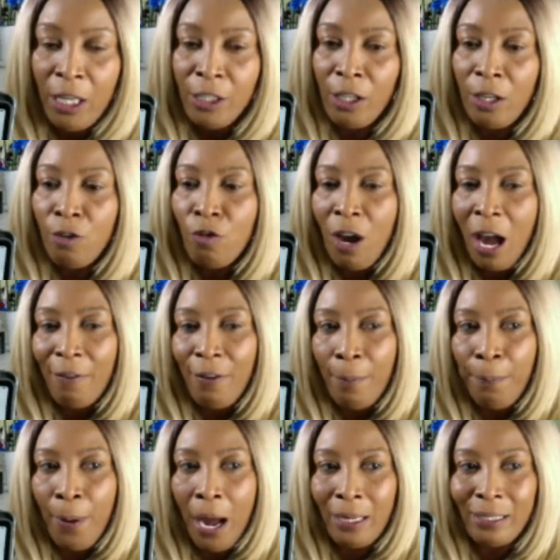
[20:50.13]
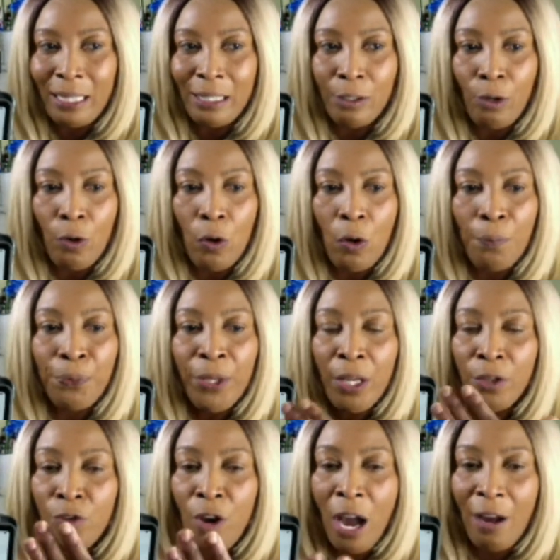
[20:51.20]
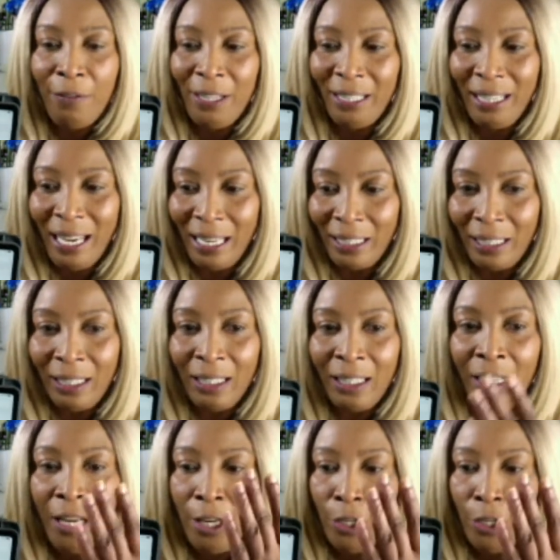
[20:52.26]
So you have a pot at home, you have a kettle,